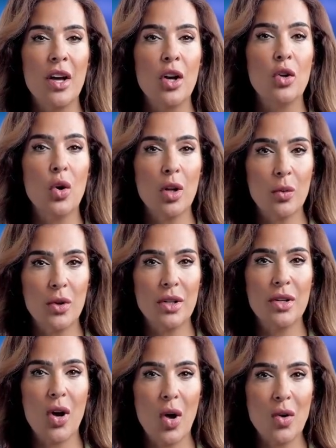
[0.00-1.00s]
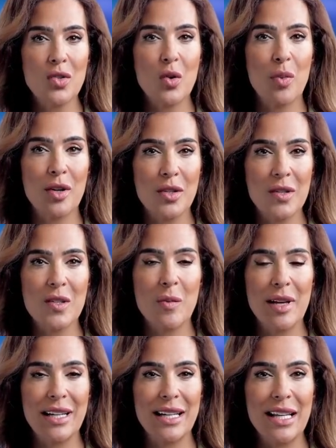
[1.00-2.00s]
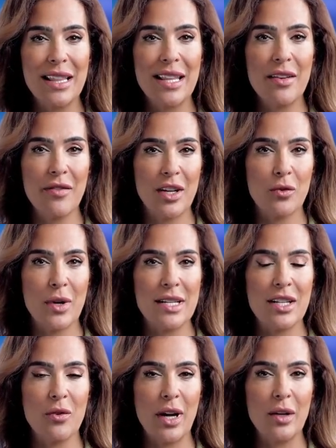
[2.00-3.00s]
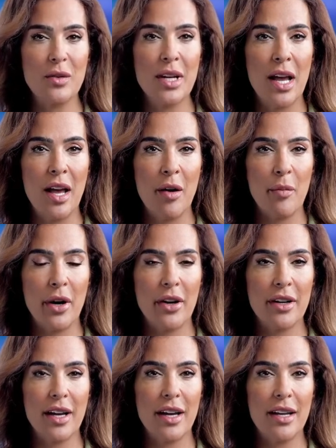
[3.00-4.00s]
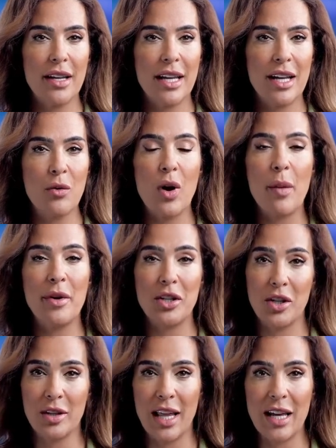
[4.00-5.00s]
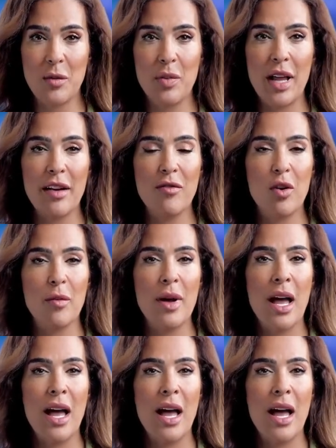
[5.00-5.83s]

Knollwood also participated in the fundraising round. Baraka, a Robinhood-like platform,